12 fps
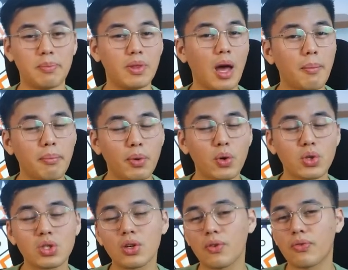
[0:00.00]

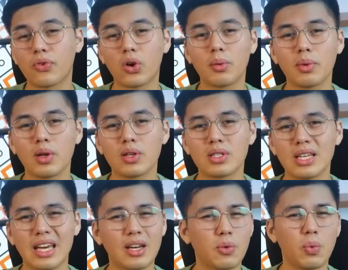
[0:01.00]
numbers, formulas,
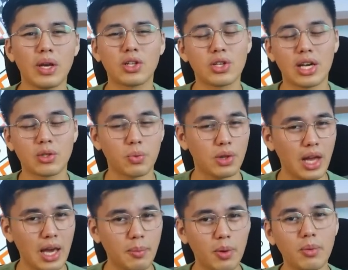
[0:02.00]
and quick checks
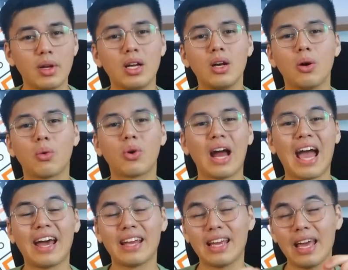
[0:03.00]
reliable, we're
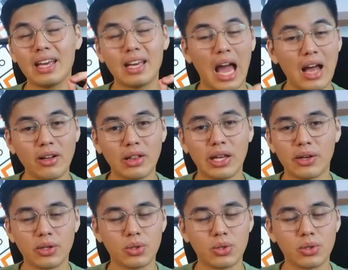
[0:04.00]
adding a calculator